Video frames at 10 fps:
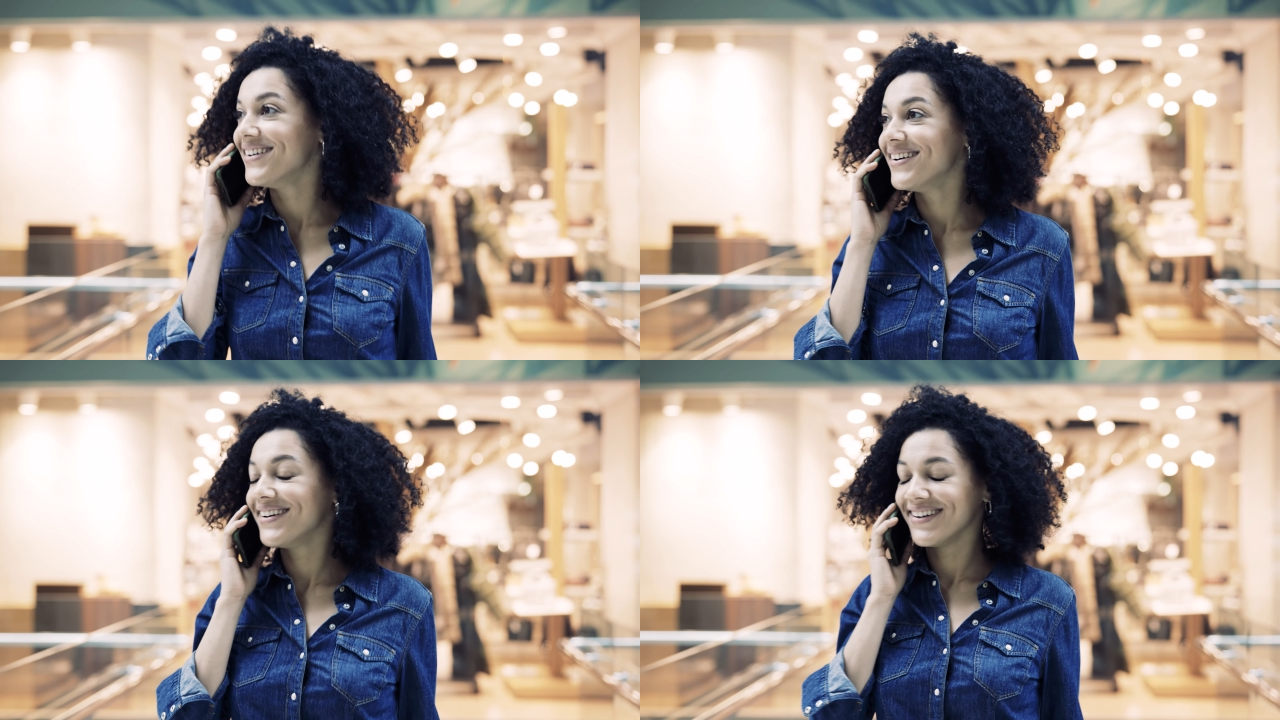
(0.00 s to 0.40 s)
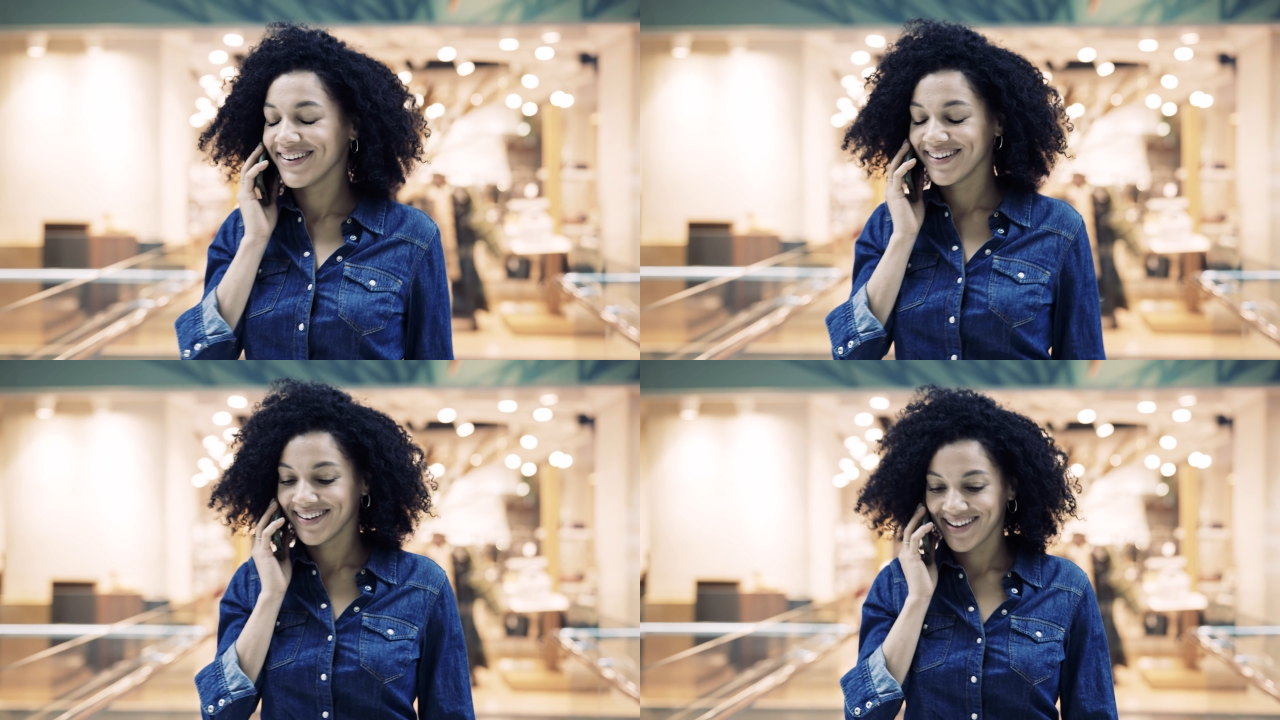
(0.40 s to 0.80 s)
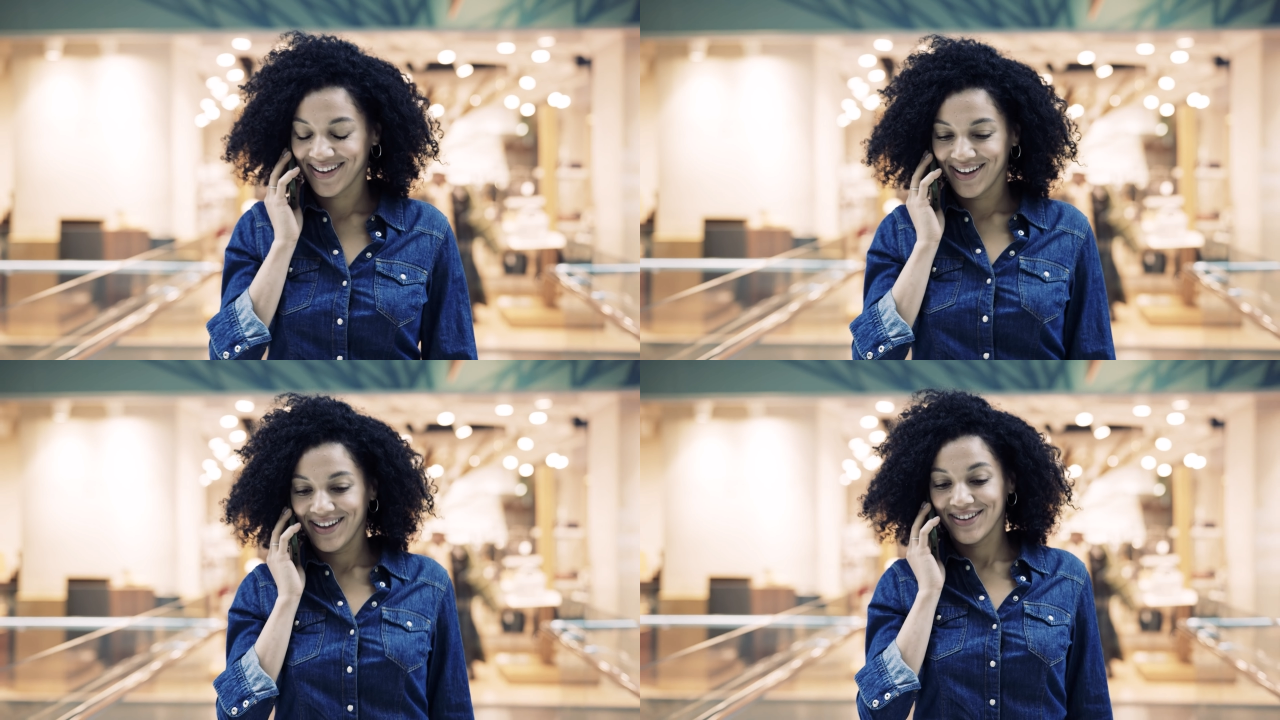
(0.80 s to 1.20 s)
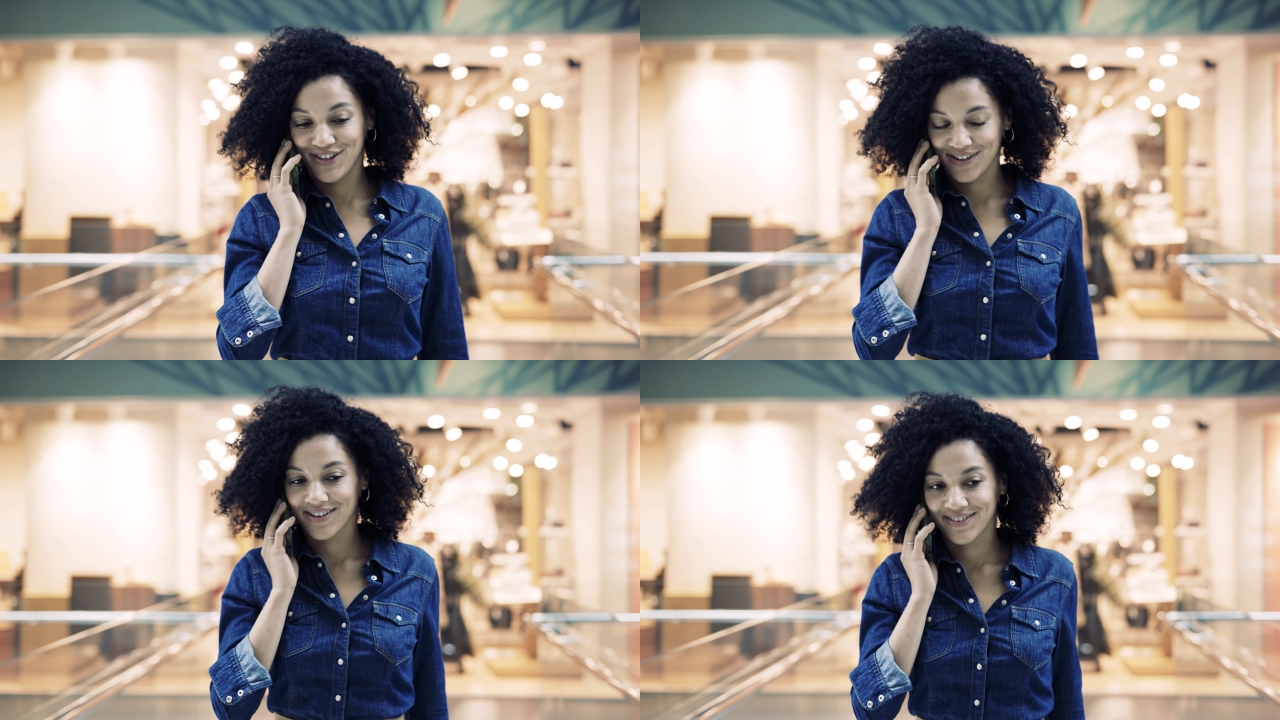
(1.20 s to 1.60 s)
a long way towards
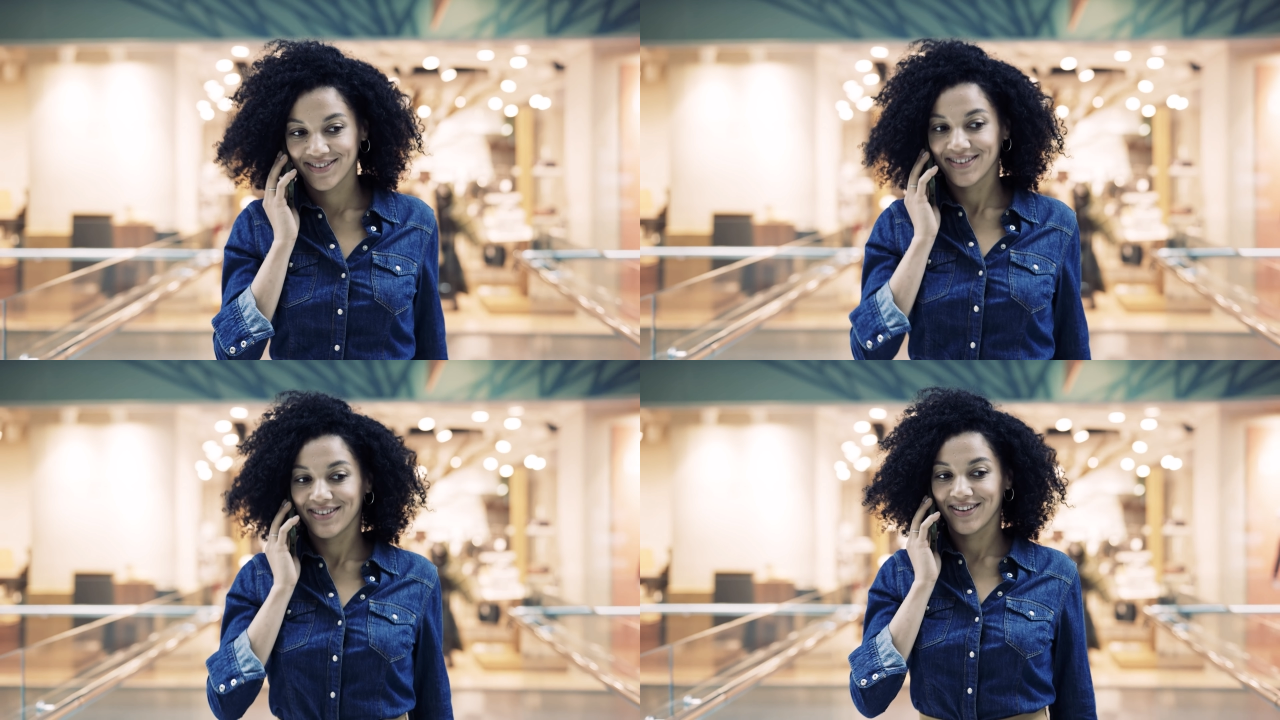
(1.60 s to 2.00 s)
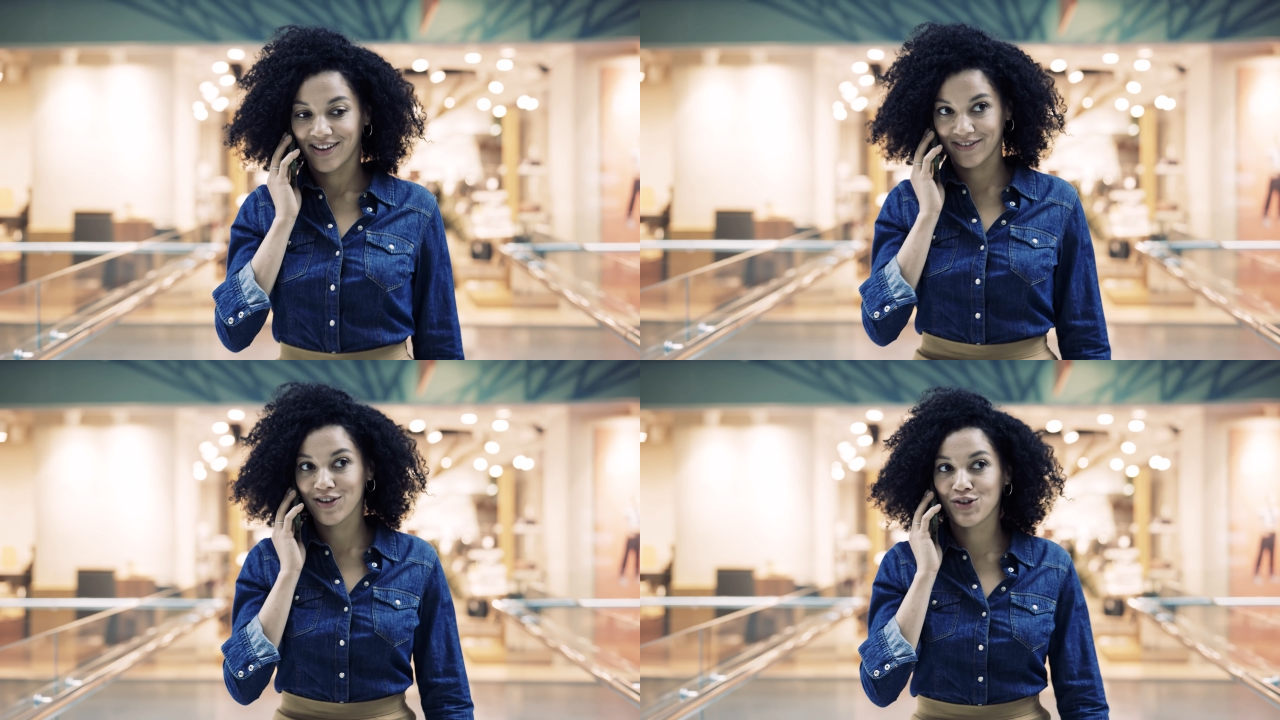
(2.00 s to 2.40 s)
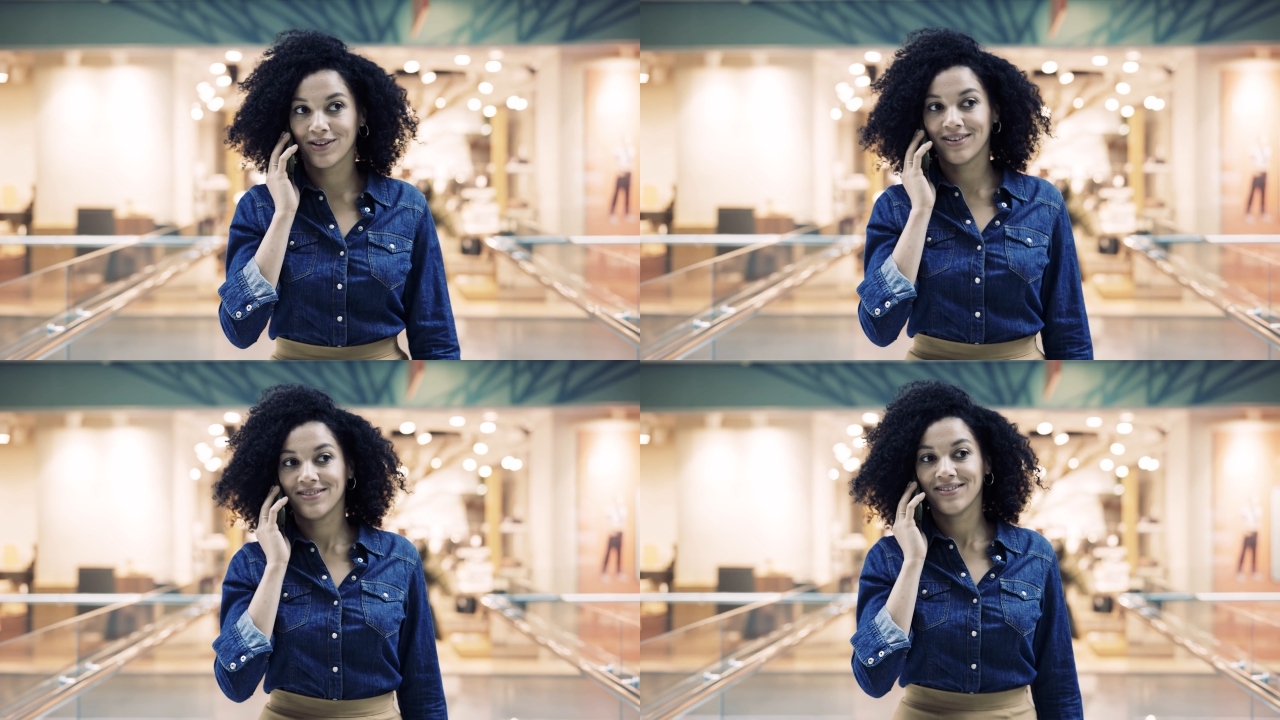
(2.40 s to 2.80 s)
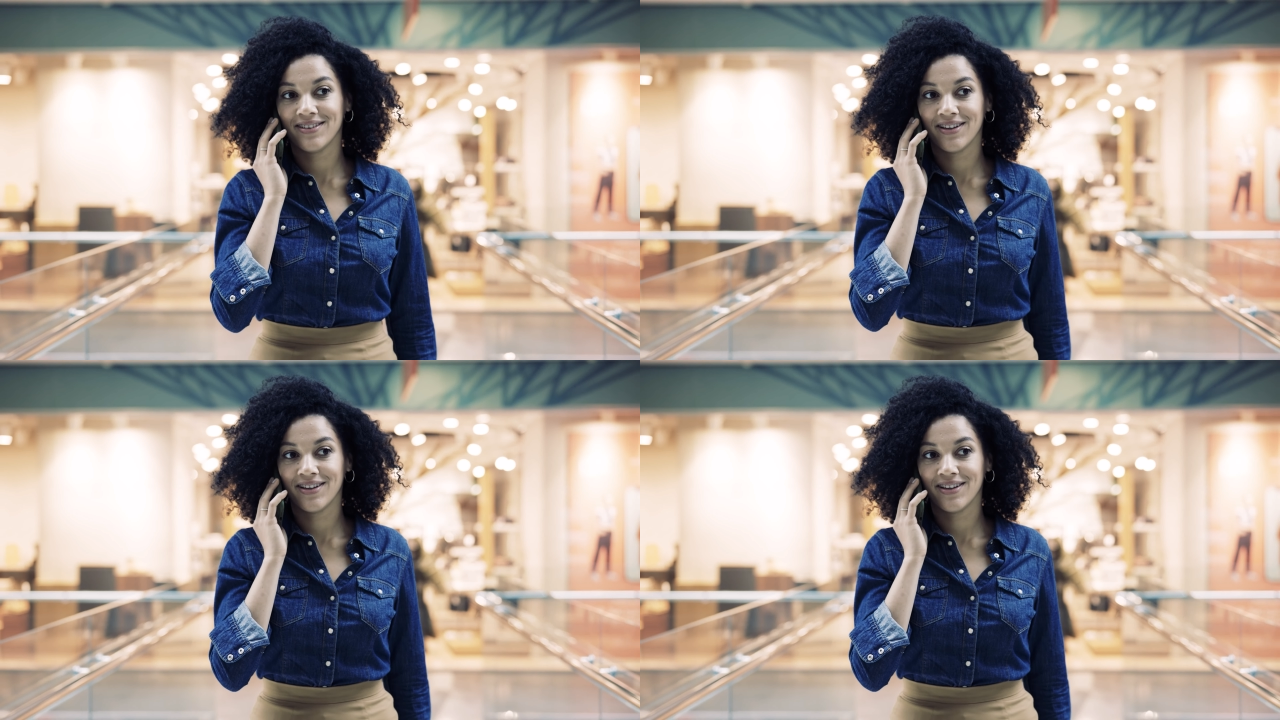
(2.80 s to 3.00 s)
fighting impulse purchases.